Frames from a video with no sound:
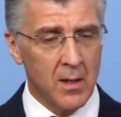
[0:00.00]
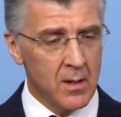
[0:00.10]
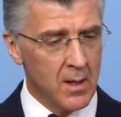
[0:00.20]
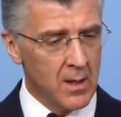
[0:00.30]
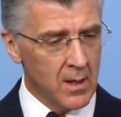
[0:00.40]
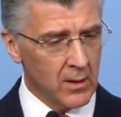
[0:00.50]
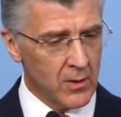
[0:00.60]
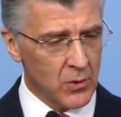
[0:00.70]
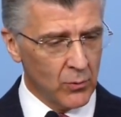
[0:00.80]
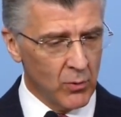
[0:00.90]
And
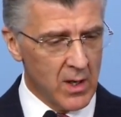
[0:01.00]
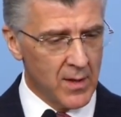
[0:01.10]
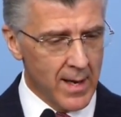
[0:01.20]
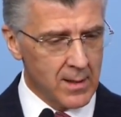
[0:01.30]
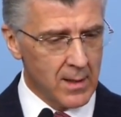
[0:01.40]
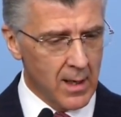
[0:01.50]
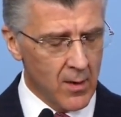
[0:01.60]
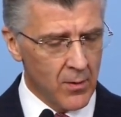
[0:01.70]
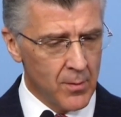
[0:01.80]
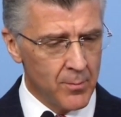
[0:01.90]
let's read that
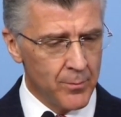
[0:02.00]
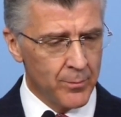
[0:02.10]
together.